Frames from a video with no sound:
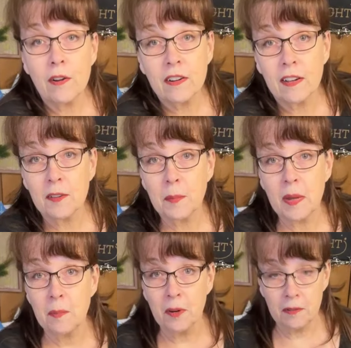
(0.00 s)
So
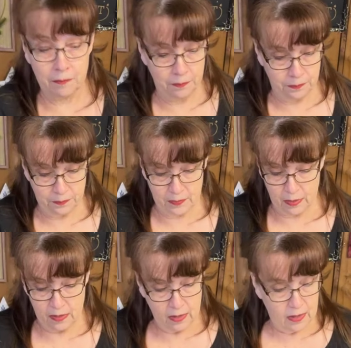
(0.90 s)

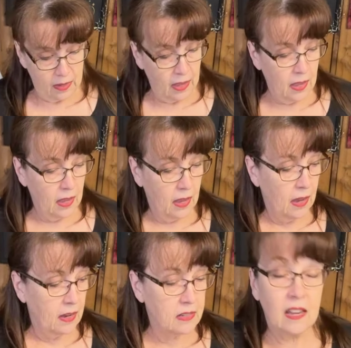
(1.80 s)
I got
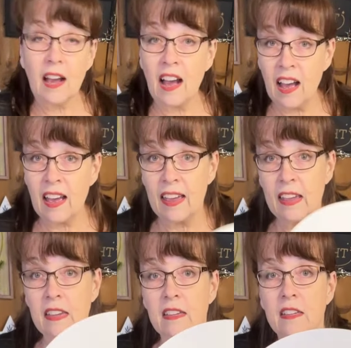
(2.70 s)
my
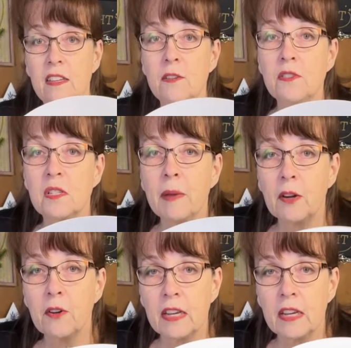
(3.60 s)
watercolor paper